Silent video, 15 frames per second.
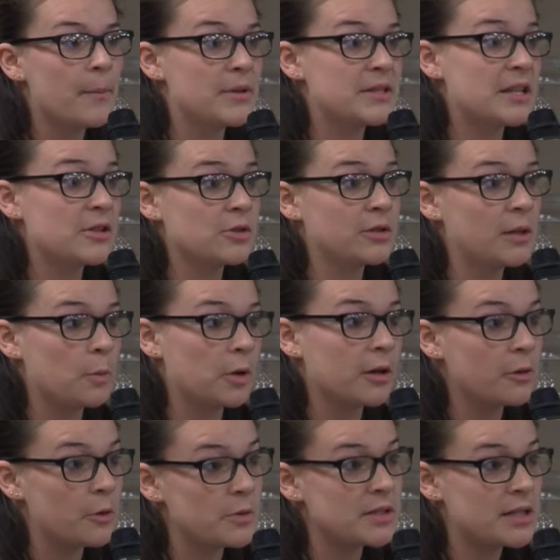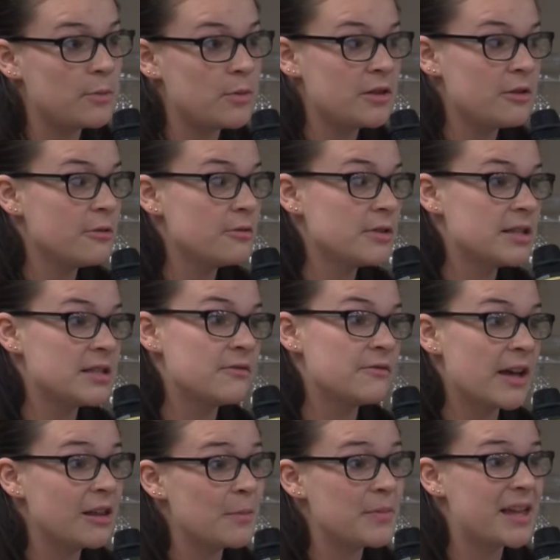and potentially work closely with you to
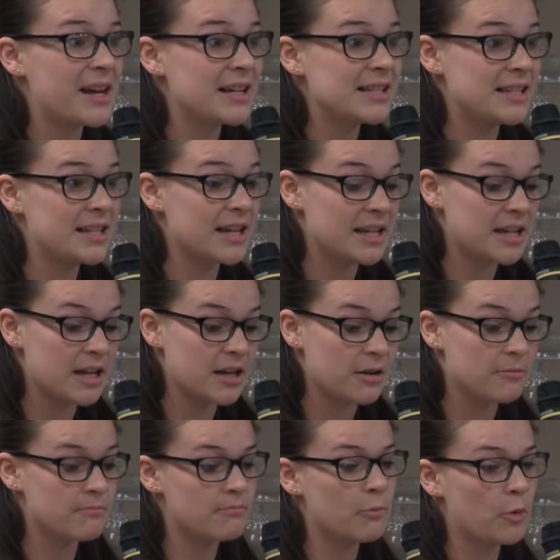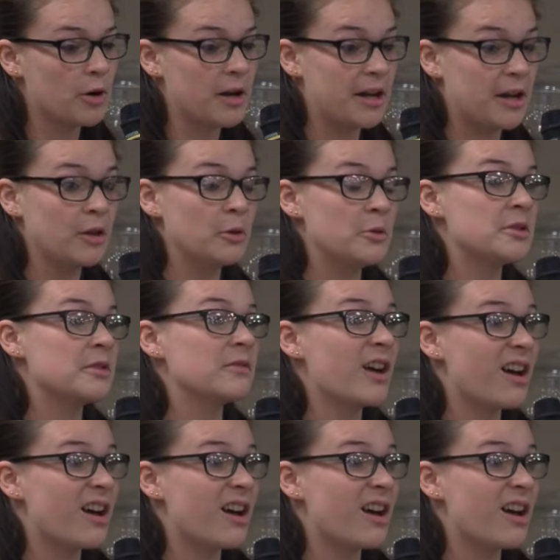develop that idea and get a more inclusive